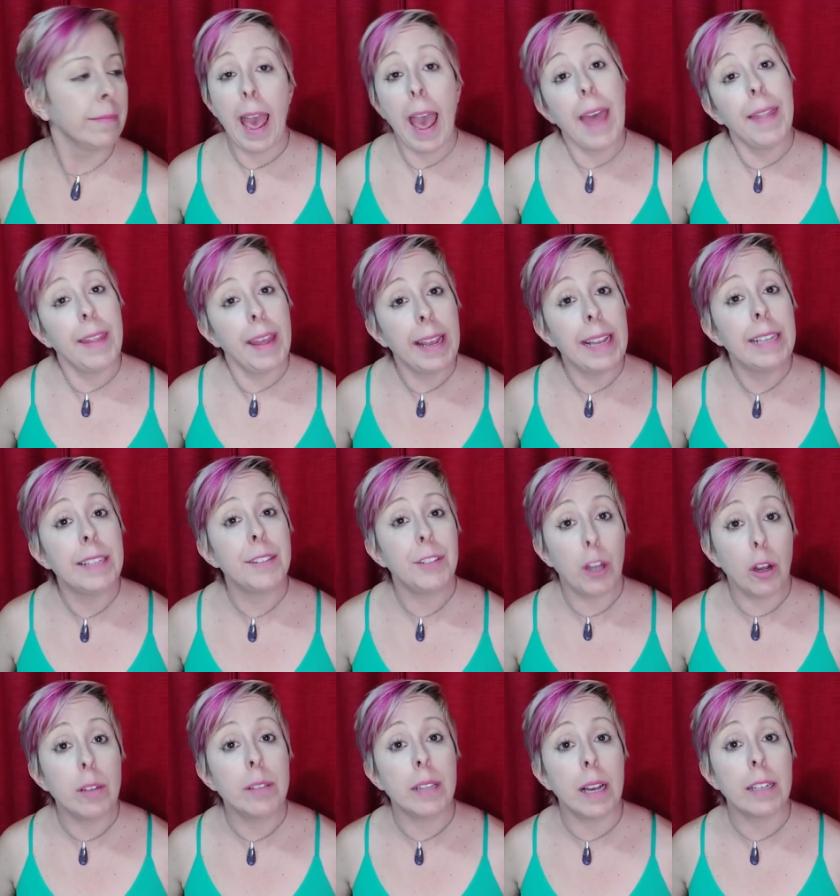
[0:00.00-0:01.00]
and there is
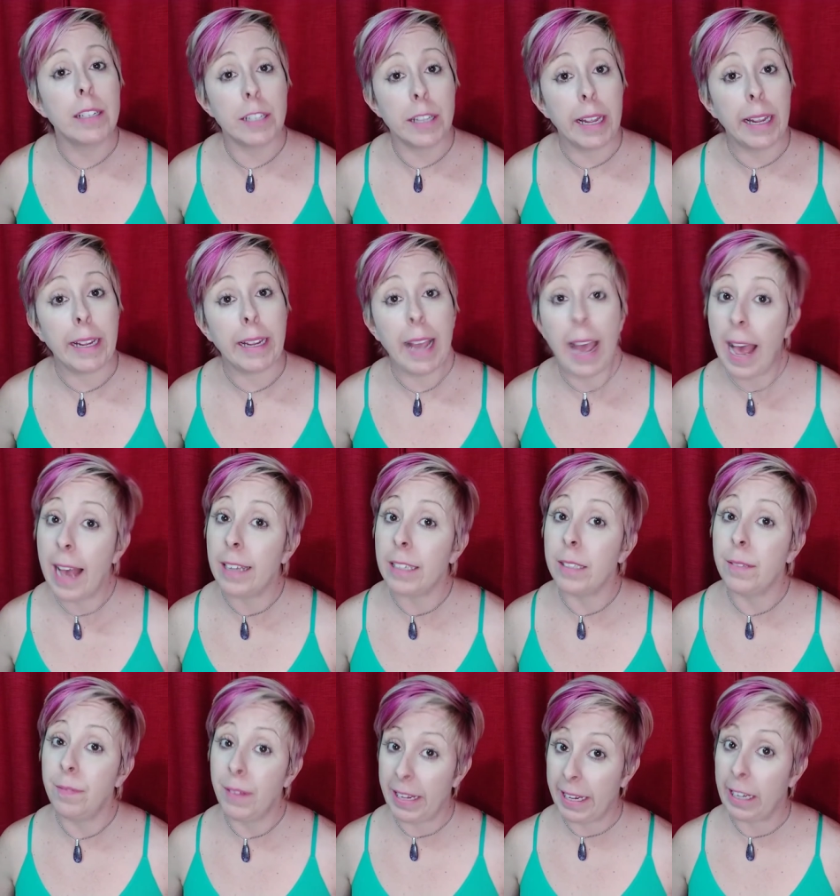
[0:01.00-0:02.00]
no such thing
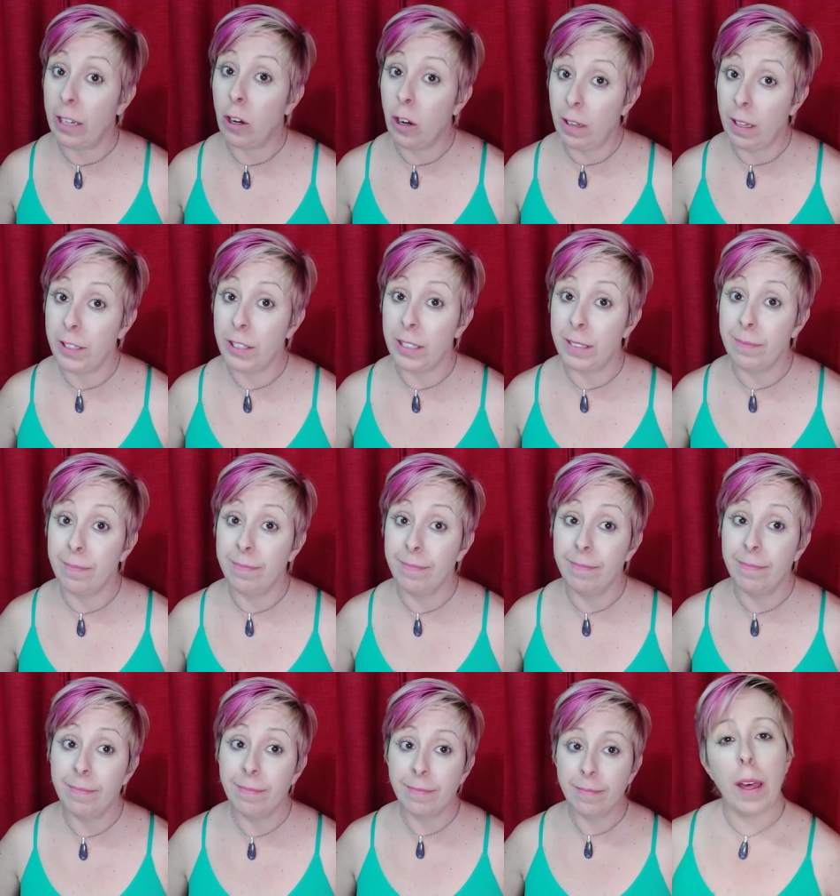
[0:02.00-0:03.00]
as vegan collagen.
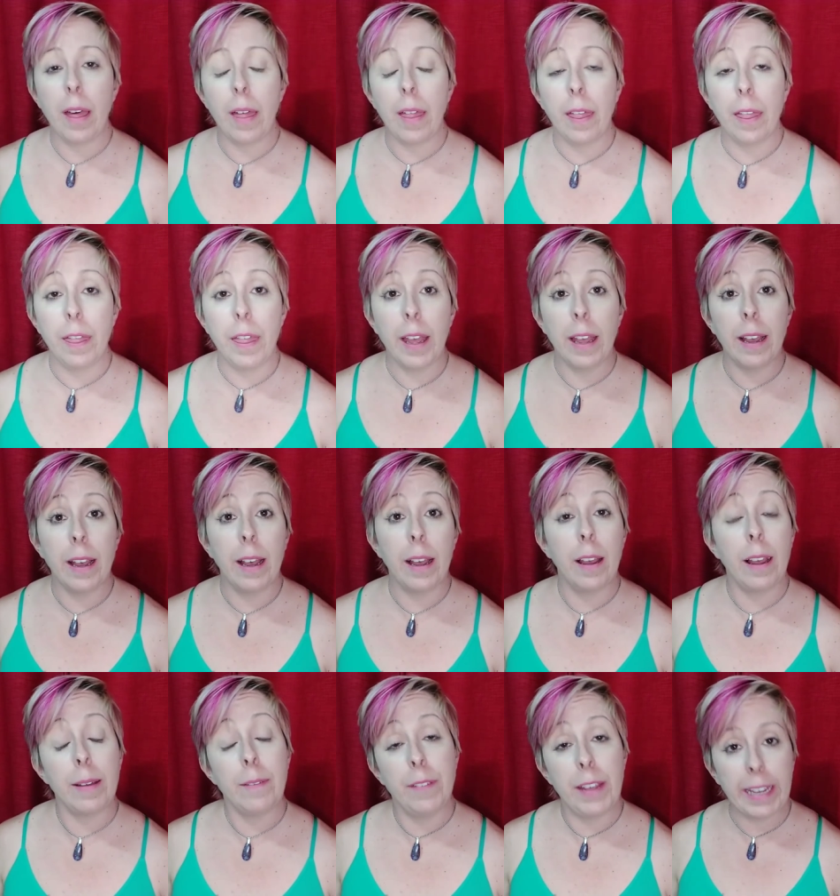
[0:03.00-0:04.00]
The
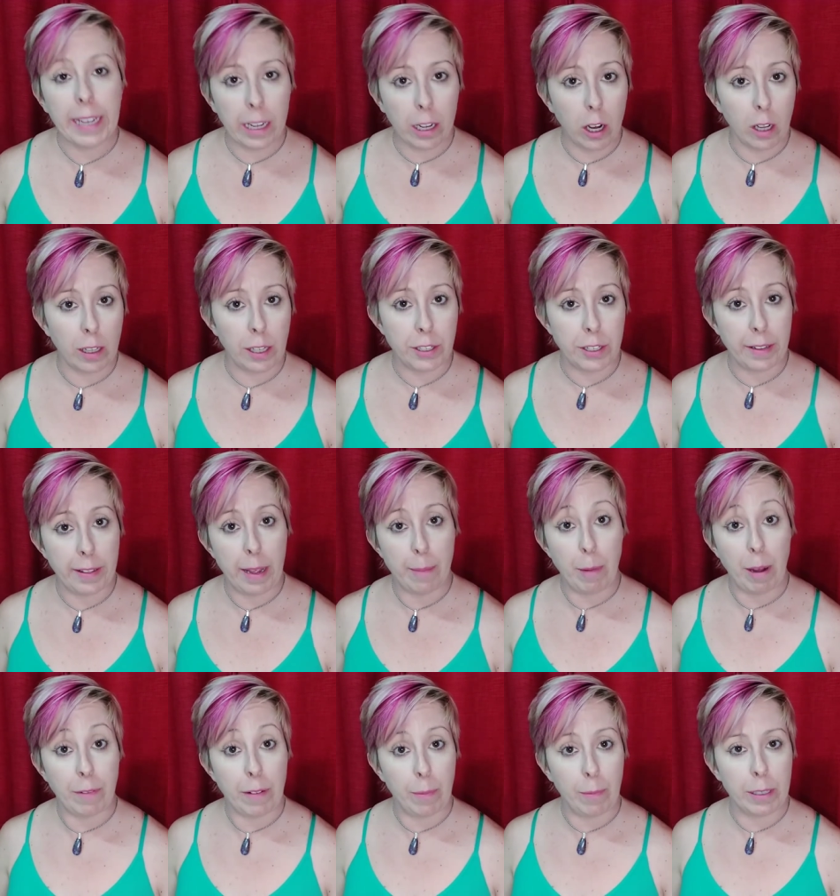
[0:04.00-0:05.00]
vegan collagen that
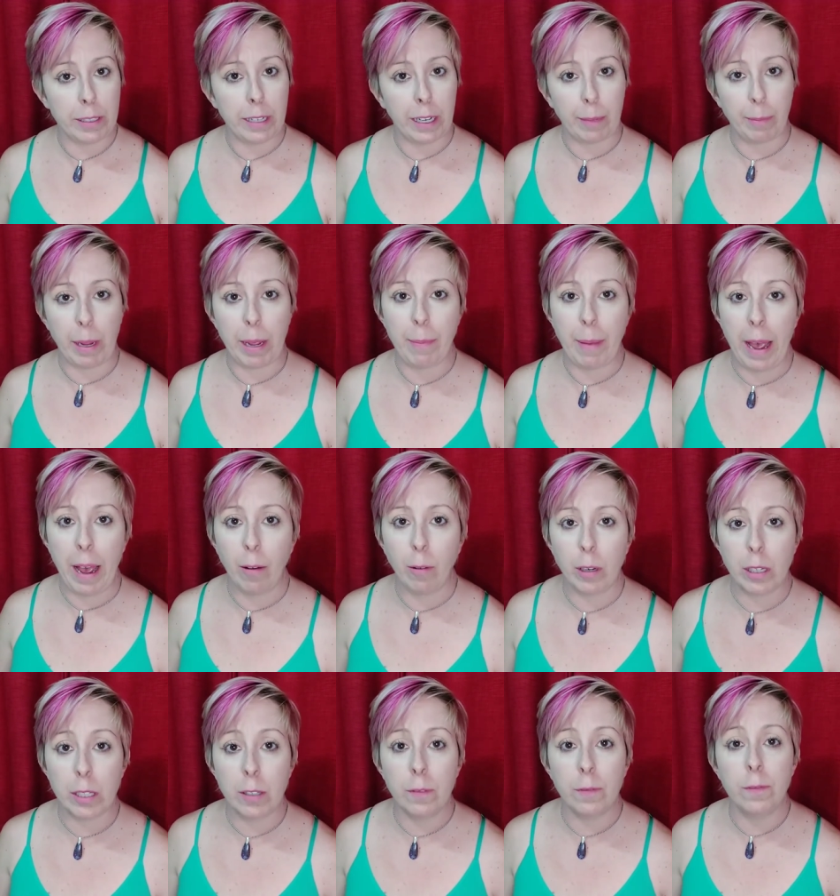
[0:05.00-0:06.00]
my friend was telling me about
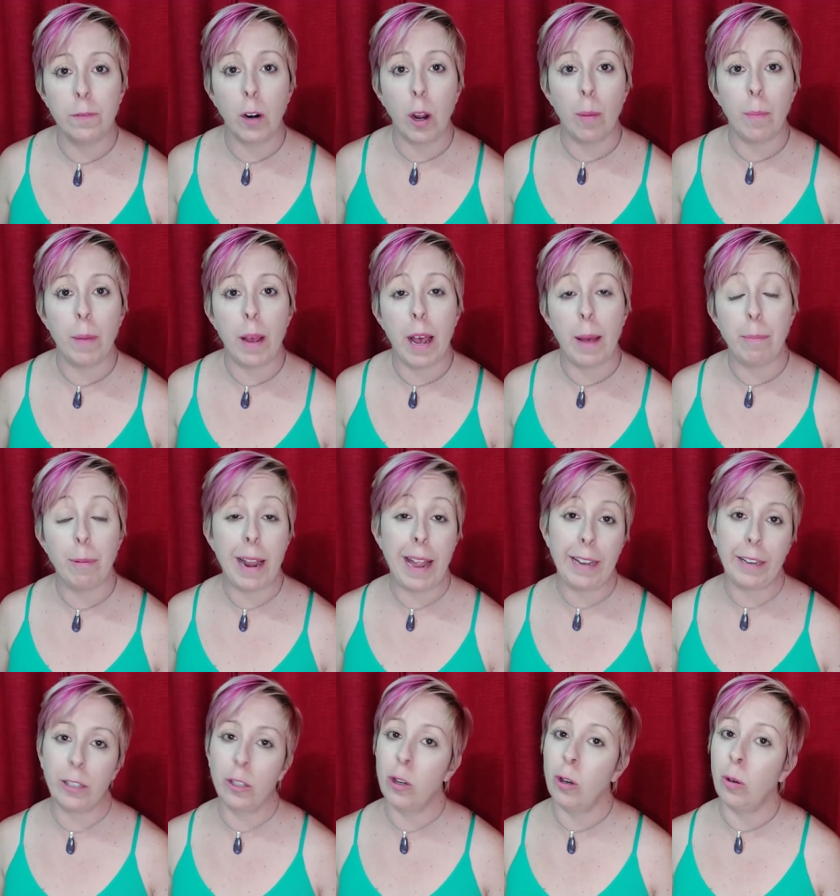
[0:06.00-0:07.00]
was from a
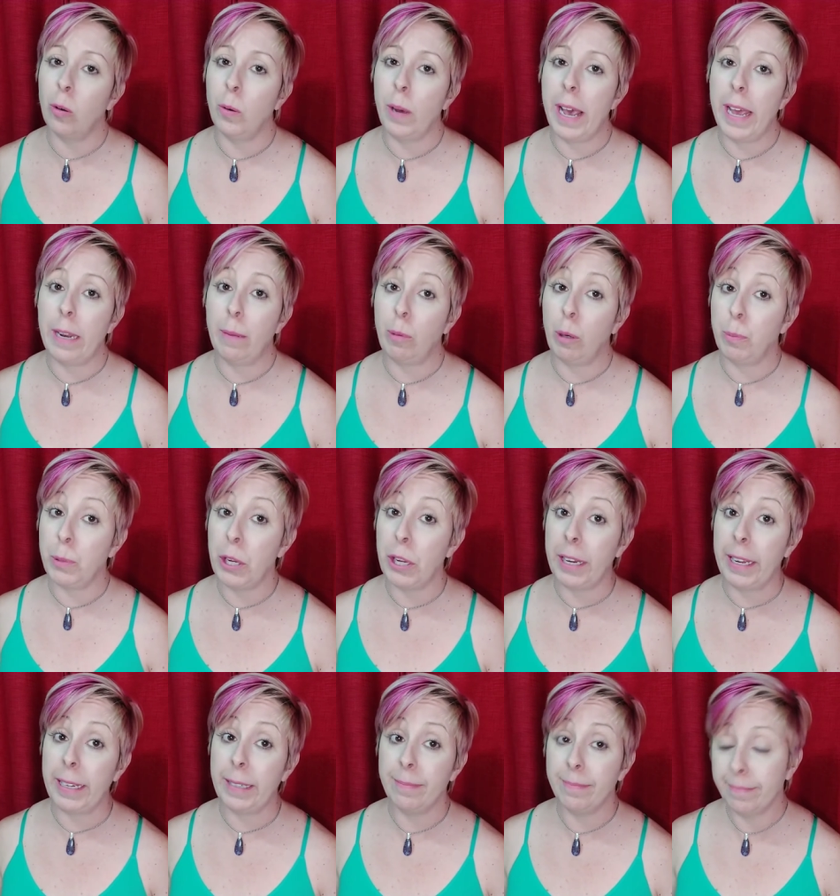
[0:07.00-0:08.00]
brand called Edible
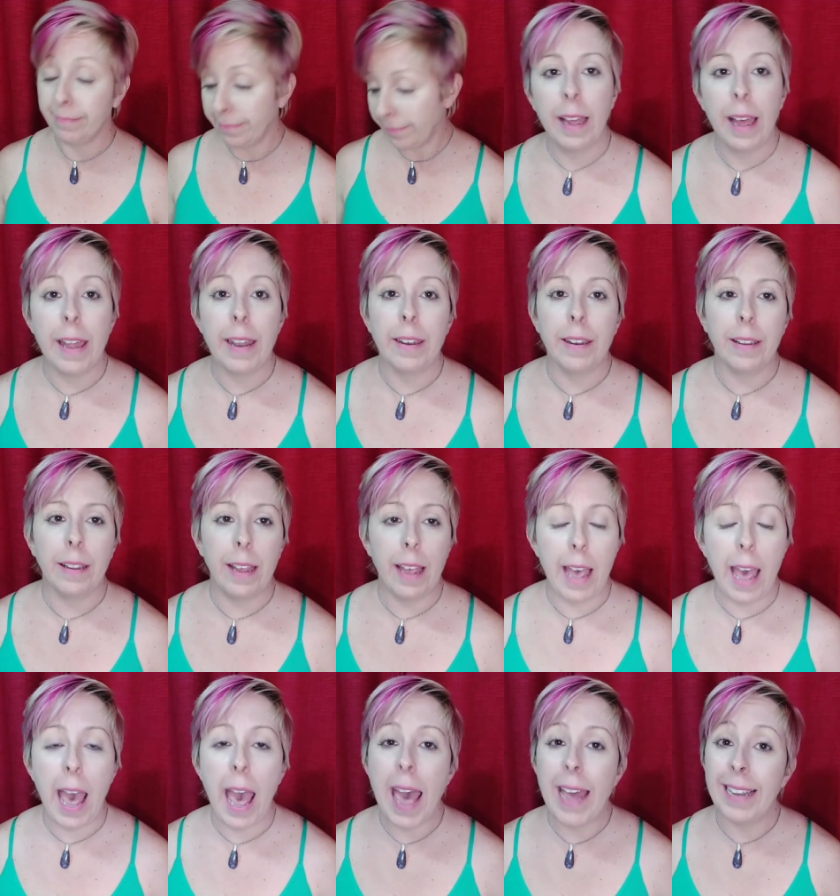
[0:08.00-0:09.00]
Beauty.
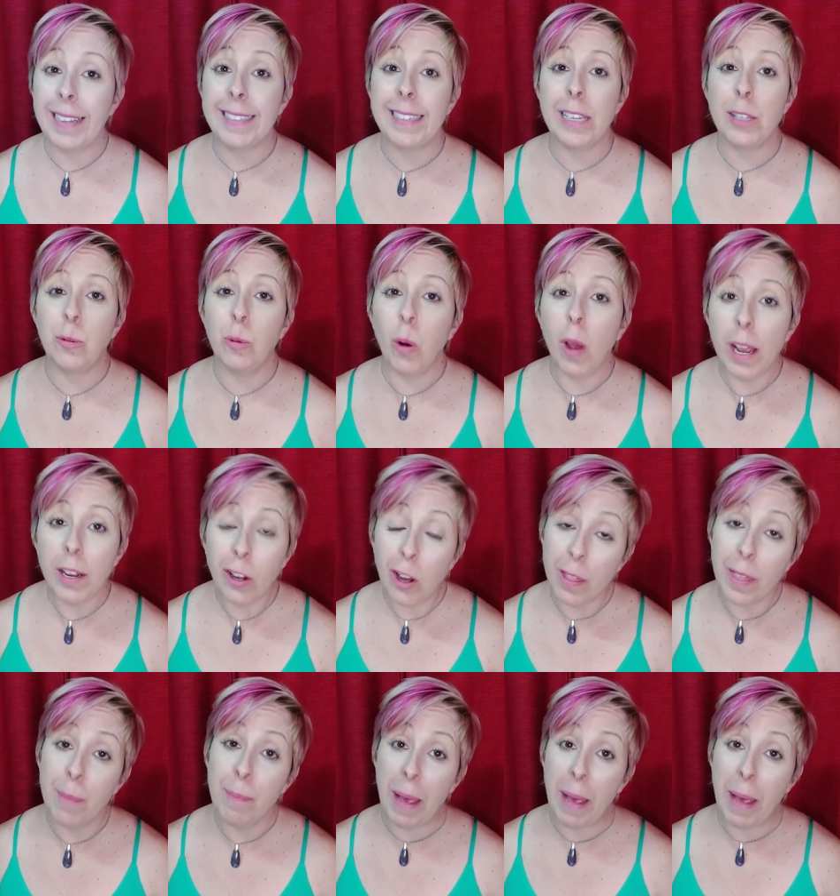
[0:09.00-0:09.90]
And it says right on the